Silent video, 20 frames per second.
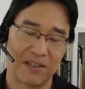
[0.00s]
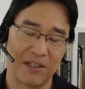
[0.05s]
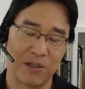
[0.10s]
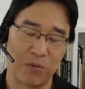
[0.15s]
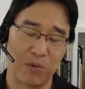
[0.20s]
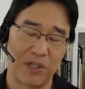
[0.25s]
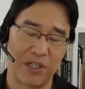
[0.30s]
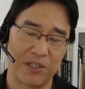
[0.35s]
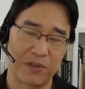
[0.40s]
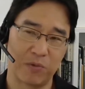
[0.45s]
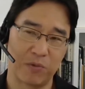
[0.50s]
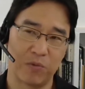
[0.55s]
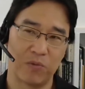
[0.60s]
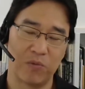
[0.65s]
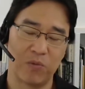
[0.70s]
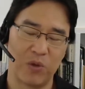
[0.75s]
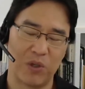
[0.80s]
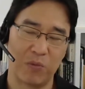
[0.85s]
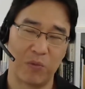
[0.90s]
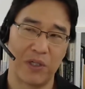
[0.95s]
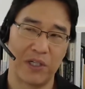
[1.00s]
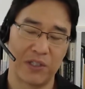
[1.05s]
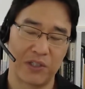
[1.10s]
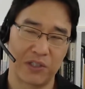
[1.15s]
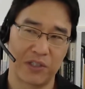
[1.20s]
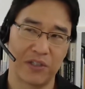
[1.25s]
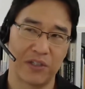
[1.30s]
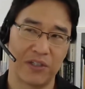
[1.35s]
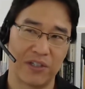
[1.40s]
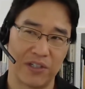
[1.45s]
Yeah, when
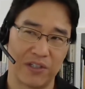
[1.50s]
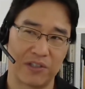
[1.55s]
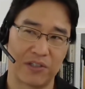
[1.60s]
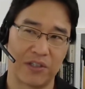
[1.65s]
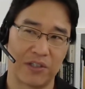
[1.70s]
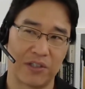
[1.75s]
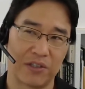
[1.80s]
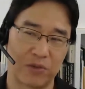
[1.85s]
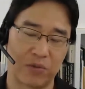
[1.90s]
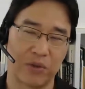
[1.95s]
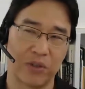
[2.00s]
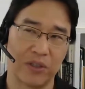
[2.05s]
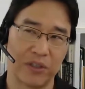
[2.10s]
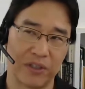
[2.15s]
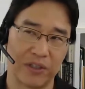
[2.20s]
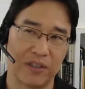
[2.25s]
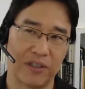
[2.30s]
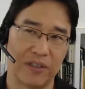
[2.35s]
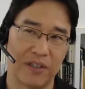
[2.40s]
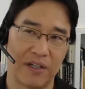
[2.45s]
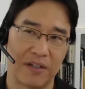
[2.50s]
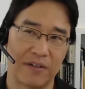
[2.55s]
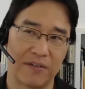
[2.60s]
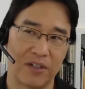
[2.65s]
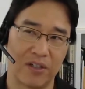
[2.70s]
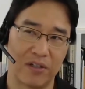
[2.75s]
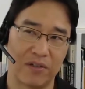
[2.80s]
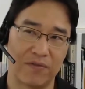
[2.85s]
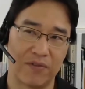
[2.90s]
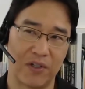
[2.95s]
it's good, it's really good.
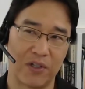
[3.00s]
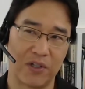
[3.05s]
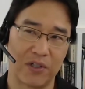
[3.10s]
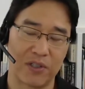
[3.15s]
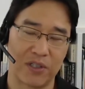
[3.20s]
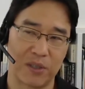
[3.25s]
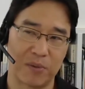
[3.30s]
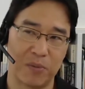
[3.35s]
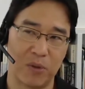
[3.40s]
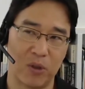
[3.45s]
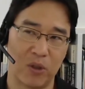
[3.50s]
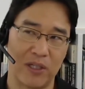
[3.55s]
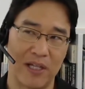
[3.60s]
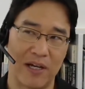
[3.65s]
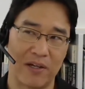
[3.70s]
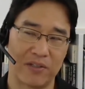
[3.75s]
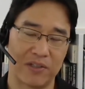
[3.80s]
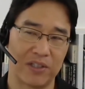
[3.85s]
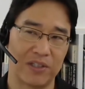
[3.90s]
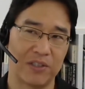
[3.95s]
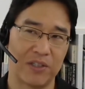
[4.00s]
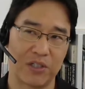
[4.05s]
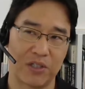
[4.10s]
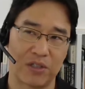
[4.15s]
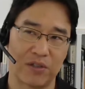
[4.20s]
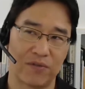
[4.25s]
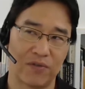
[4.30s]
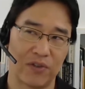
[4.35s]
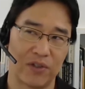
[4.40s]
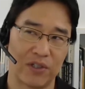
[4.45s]
I finished this pool house in
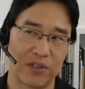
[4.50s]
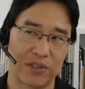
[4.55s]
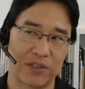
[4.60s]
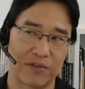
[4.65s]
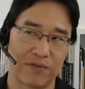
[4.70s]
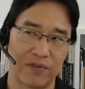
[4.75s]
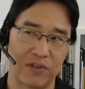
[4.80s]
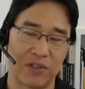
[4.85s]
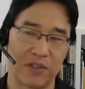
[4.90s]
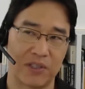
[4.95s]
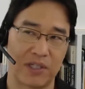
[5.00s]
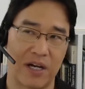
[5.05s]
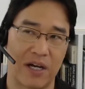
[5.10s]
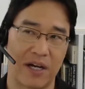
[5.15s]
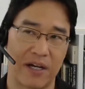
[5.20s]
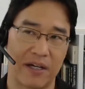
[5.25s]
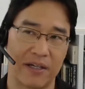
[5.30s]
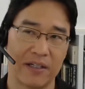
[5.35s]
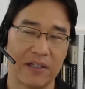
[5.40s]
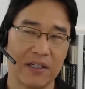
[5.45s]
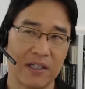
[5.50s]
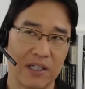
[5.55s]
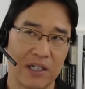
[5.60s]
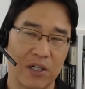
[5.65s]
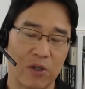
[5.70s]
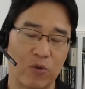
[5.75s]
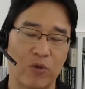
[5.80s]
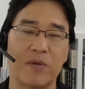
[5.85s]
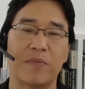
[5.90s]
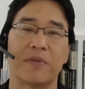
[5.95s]
addition for this guy.
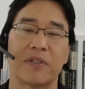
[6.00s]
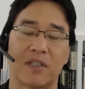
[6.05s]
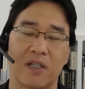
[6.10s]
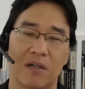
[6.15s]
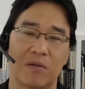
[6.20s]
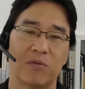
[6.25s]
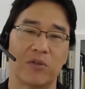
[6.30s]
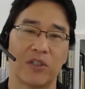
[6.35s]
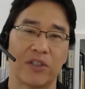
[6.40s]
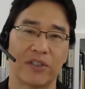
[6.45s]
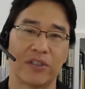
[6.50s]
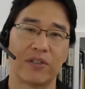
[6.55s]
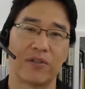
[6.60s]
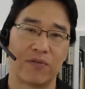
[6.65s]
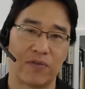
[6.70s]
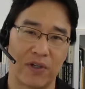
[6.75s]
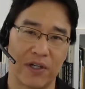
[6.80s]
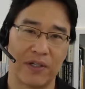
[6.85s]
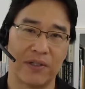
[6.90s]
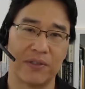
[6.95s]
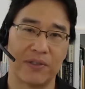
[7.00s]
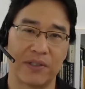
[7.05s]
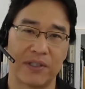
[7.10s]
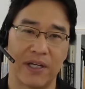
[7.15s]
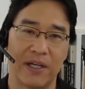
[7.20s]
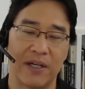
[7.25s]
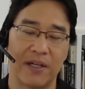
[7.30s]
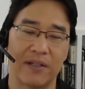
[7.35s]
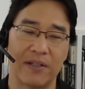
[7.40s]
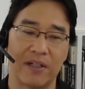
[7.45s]
We've become really good friends,
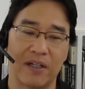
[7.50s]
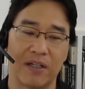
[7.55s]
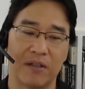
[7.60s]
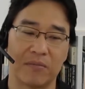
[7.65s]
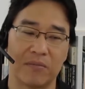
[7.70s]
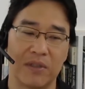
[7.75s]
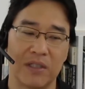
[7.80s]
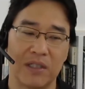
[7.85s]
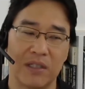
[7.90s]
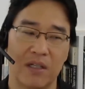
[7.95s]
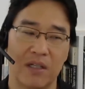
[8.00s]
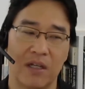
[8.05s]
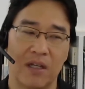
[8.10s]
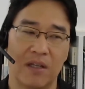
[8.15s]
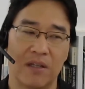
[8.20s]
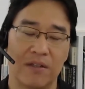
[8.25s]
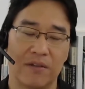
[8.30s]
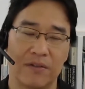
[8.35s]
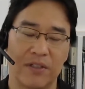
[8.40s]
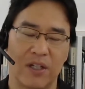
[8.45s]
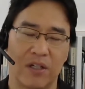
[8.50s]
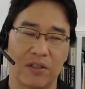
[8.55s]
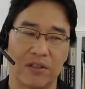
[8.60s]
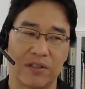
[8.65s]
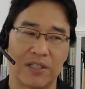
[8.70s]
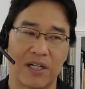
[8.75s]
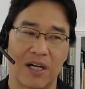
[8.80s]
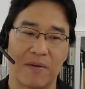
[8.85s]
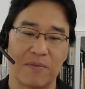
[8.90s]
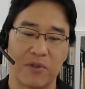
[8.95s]
and
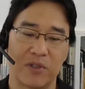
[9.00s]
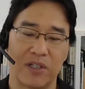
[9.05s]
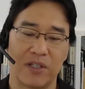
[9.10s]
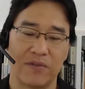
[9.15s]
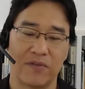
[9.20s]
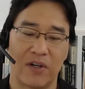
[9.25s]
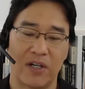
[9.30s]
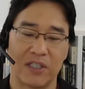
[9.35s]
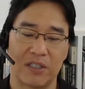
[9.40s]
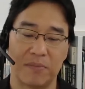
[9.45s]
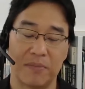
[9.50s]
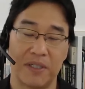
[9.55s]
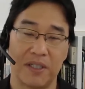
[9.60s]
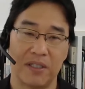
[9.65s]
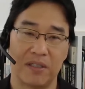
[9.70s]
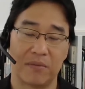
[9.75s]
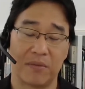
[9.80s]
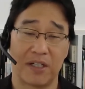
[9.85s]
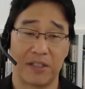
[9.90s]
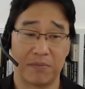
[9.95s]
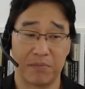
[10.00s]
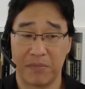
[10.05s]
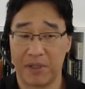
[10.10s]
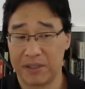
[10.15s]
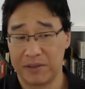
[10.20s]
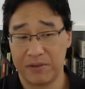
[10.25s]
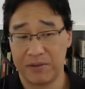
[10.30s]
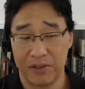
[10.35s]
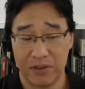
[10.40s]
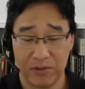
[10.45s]
the times that he invites me and
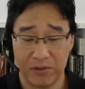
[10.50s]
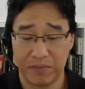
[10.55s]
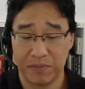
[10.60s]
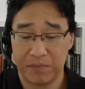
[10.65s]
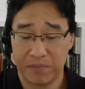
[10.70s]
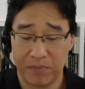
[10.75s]
my two